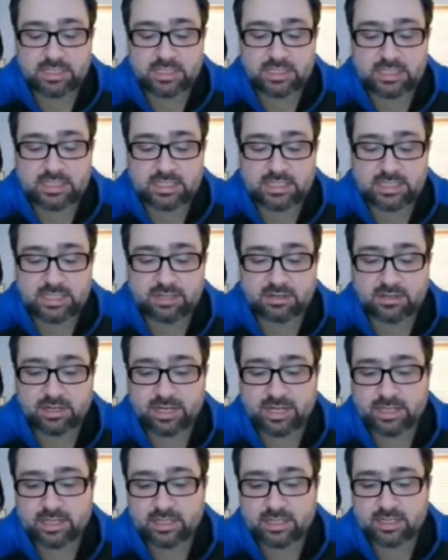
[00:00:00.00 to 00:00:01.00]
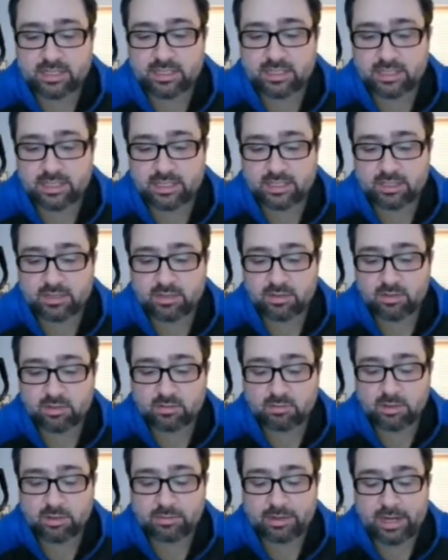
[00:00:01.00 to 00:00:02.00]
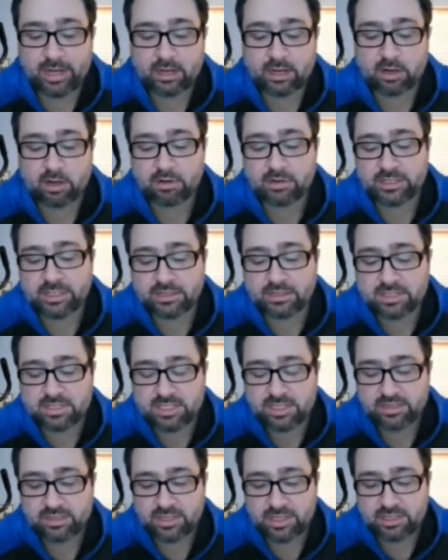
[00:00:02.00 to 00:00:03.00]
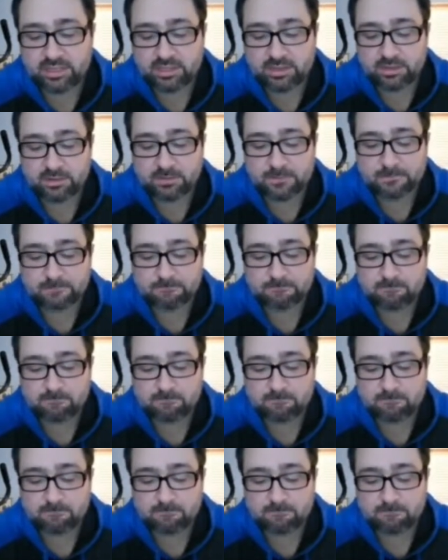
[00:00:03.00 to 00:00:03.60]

considering what we are. Oh, here's the thing though.